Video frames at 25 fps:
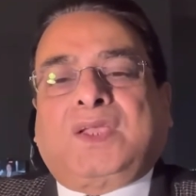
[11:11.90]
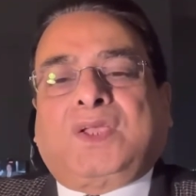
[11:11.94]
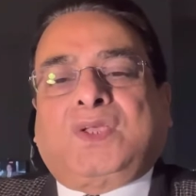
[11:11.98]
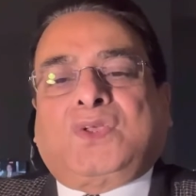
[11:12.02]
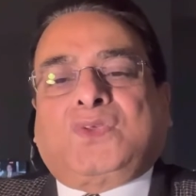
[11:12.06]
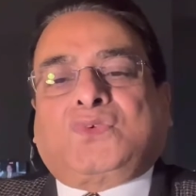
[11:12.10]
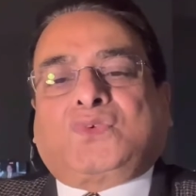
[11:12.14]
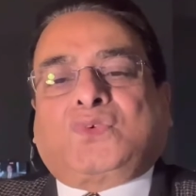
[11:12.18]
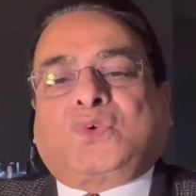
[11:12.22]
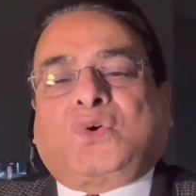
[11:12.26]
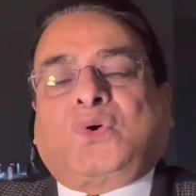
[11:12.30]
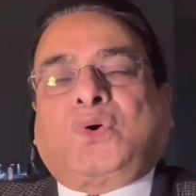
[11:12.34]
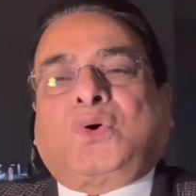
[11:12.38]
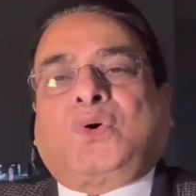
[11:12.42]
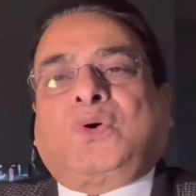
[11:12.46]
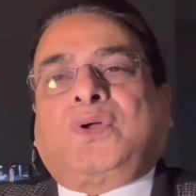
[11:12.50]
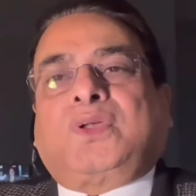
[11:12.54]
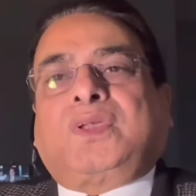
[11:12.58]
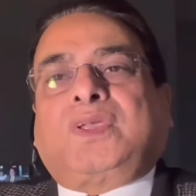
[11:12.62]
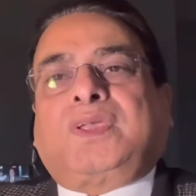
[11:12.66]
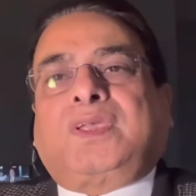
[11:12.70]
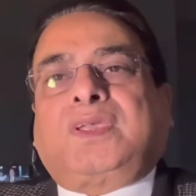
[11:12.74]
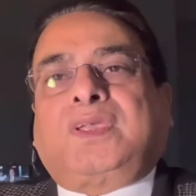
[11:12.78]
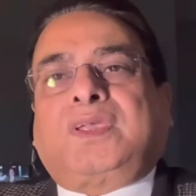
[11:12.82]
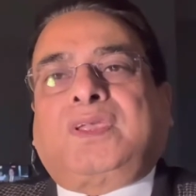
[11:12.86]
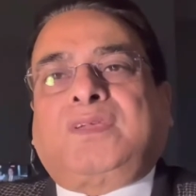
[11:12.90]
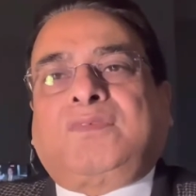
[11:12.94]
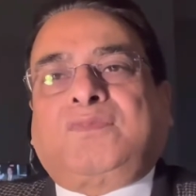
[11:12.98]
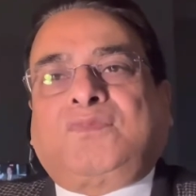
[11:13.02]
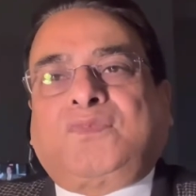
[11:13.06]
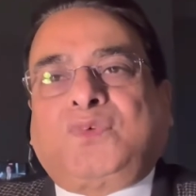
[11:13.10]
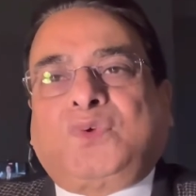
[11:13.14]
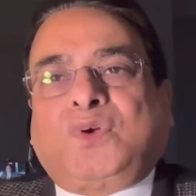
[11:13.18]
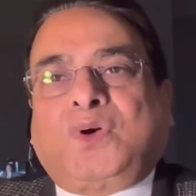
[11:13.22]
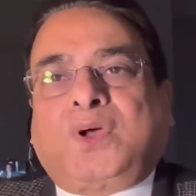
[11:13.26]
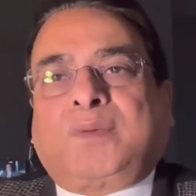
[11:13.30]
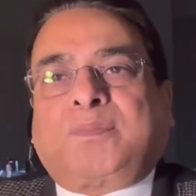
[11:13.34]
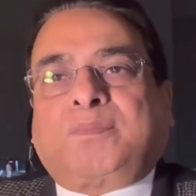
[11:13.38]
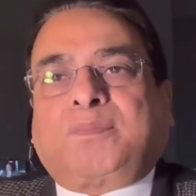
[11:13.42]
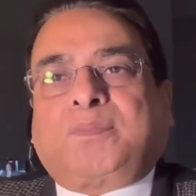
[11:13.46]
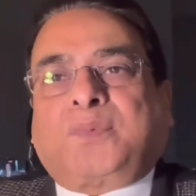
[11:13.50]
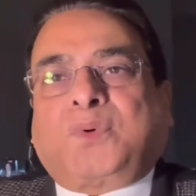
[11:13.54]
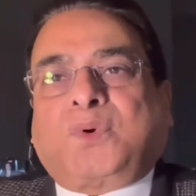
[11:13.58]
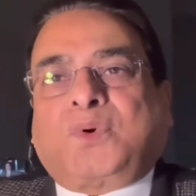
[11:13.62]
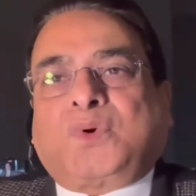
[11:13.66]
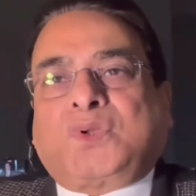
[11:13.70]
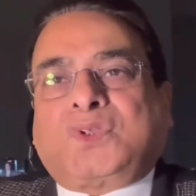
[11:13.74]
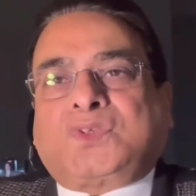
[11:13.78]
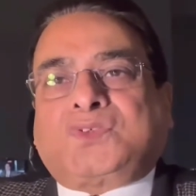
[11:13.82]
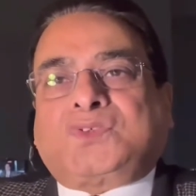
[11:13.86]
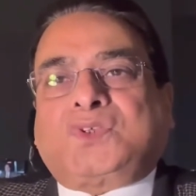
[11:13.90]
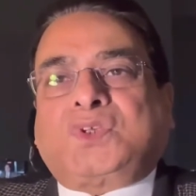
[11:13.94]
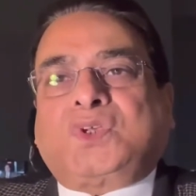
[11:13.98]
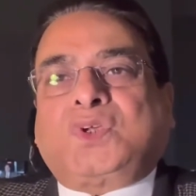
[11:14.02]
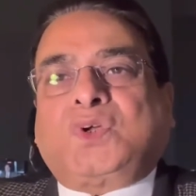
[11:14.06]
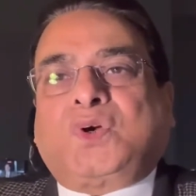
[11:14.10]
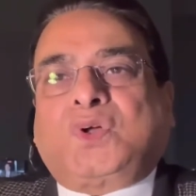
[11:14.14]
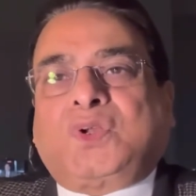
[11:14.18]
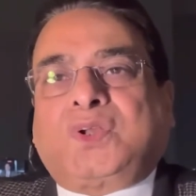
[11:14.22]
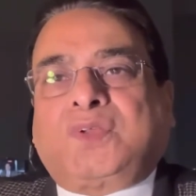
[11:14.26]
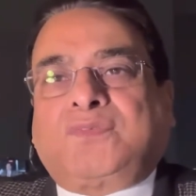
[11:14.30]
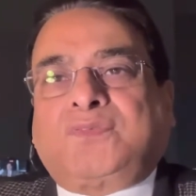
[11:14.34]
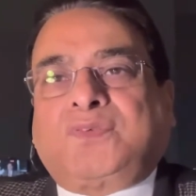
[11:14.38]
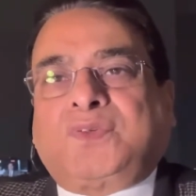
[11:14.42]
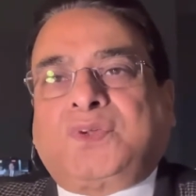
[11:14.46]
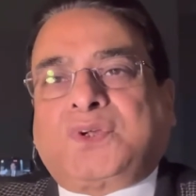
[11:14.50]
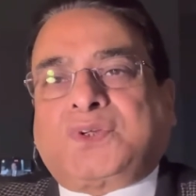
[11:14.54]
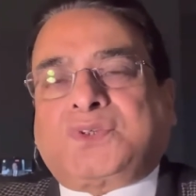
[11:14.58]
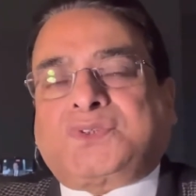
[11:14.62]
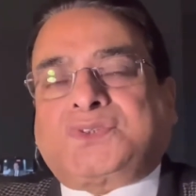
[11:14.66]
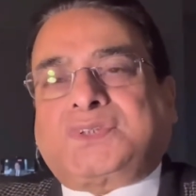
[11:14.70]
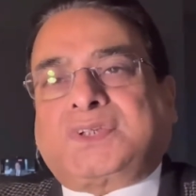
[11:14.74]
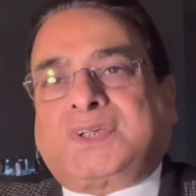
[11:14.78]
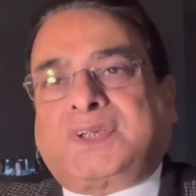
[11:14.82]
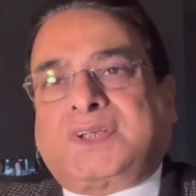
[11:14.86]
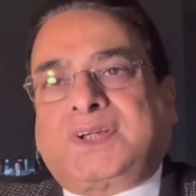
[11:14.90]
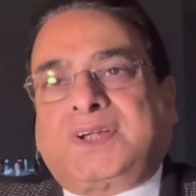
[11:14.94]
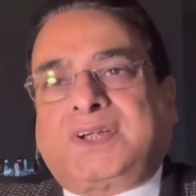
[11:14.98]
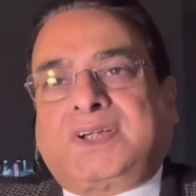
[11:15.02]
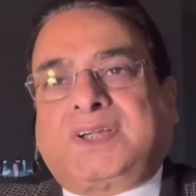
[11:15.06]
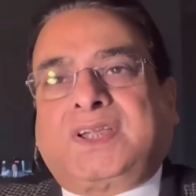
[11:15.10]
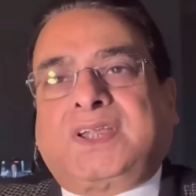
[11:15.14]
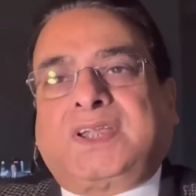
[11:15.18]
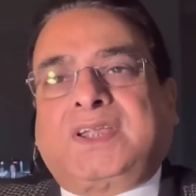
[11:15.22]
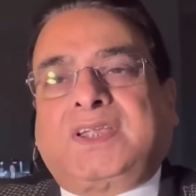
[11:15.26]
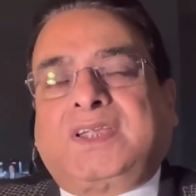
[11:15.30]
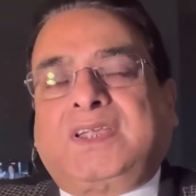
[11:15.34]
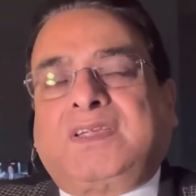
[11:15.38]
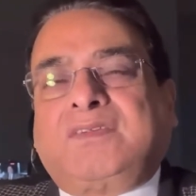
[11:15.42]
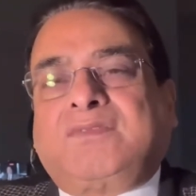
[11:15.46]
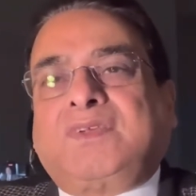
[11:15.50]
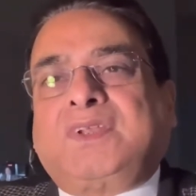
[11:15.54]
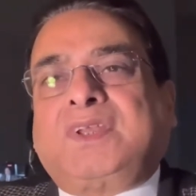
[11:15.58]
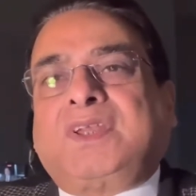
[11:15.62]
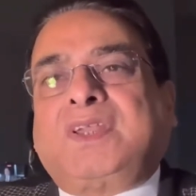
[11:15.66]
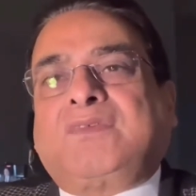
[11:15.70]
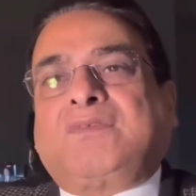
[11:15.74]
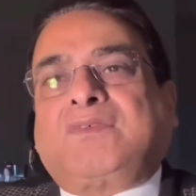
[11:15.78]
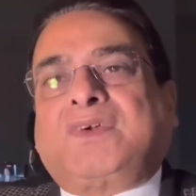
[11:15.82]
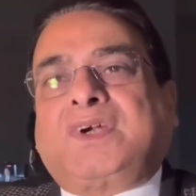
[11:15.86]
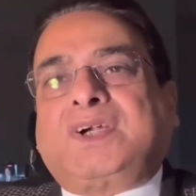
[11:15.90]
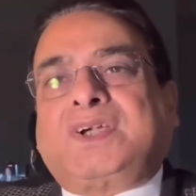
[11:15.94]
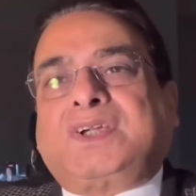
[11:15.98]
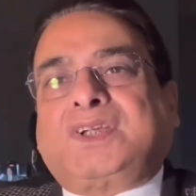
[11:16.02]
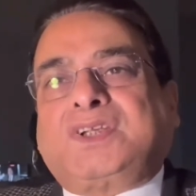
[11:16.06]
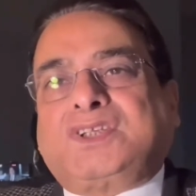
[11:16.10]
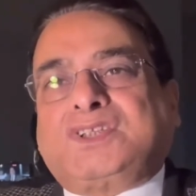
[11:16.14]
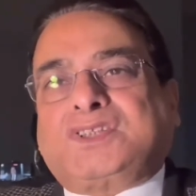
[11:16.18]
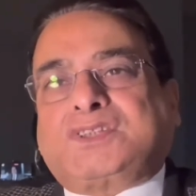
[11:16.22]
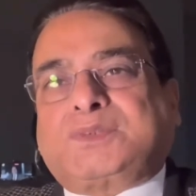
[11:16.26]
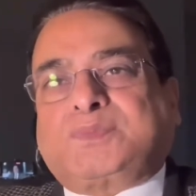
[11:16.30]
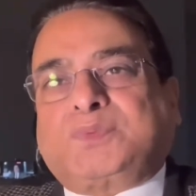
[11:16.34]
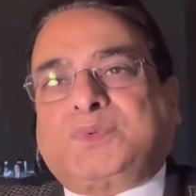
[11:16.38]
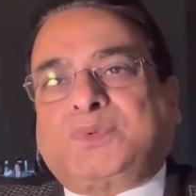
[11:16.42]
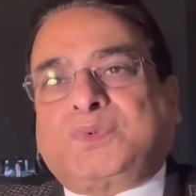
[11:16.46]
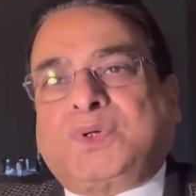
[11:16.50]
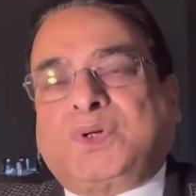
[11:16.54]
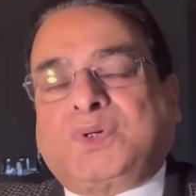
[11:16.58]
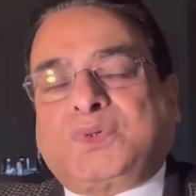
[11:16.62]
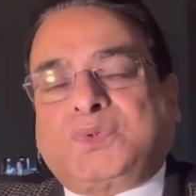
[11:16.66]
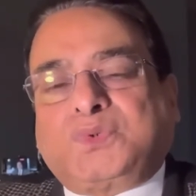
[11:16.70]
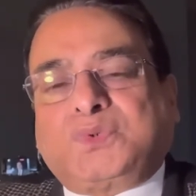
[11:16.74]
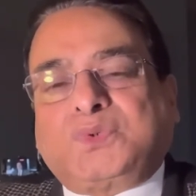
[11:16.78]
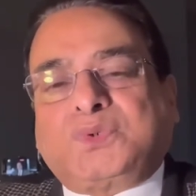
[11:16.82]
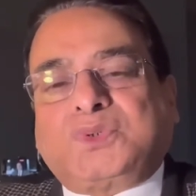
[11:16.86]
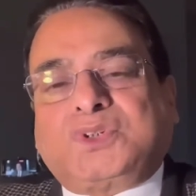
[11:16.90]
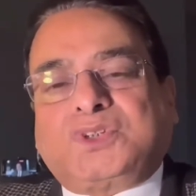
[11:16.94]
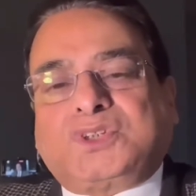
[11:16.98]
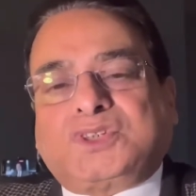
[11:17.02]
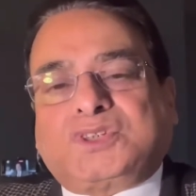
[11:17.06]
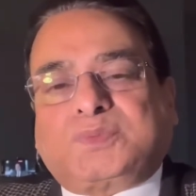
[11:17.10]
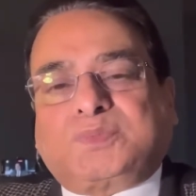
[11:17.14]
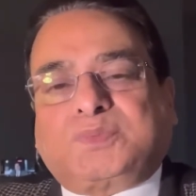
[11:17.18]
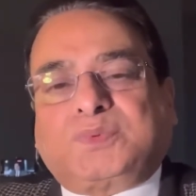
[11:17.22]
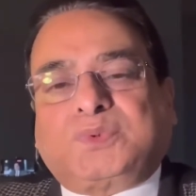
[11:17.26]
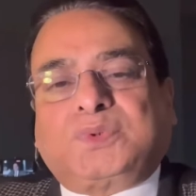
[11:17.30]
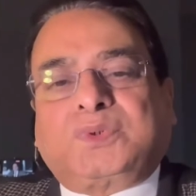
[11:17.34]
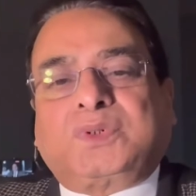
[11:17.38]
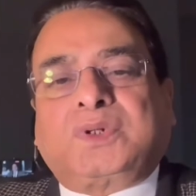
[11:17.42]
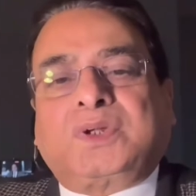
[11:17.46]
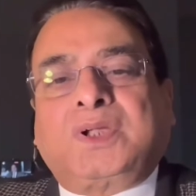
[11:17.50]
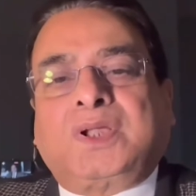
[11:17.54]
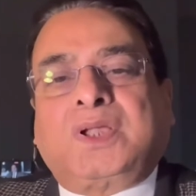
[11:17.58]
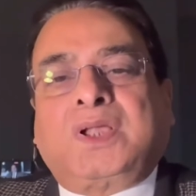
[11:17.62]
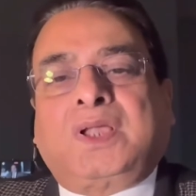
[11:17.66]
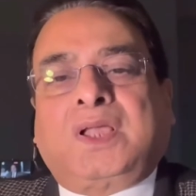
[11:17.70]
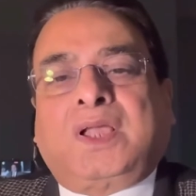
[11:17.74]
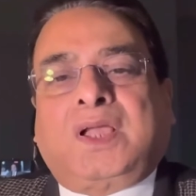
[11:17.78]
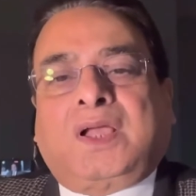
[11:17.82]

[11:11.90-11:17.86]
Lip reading: So if you are producing or if you are secreting even a 1 teaspoon or 2 teaspoon